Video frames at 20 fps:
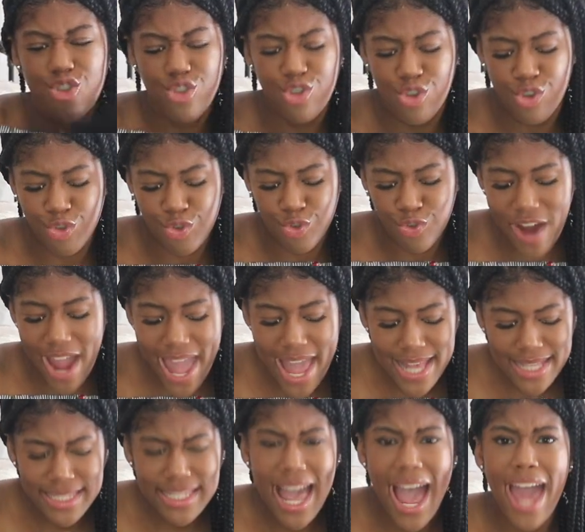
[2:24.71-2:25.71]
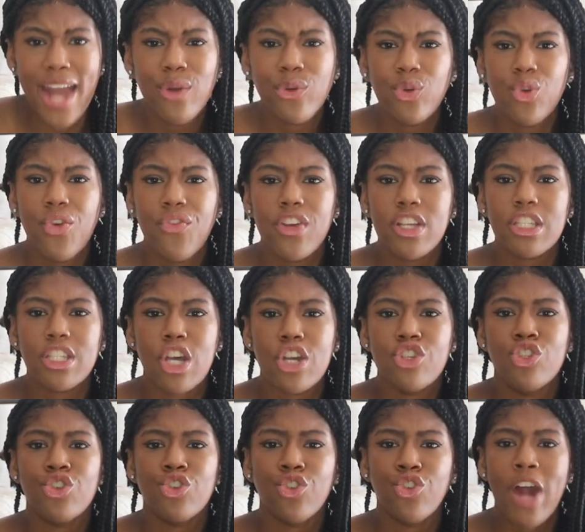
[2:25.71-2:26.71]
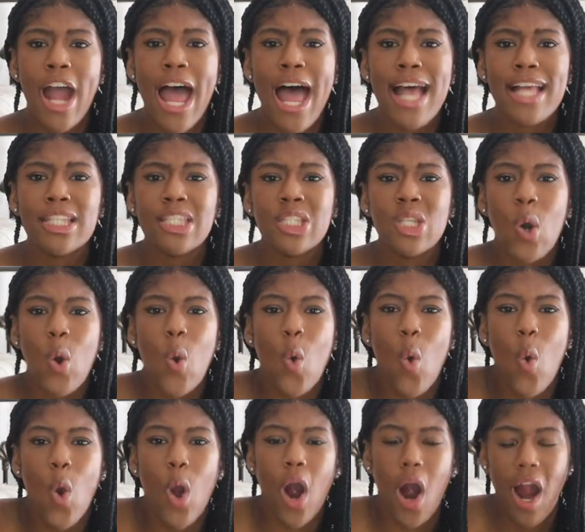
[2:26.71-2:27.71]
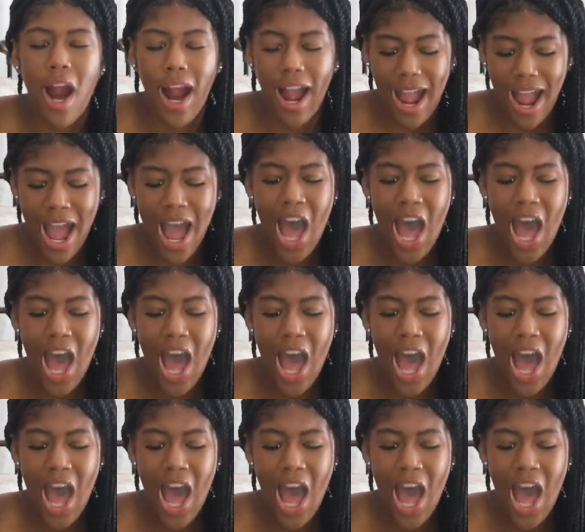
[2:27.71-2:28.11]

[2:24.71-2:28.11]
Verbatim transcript: dress. I don't know if it's a dress or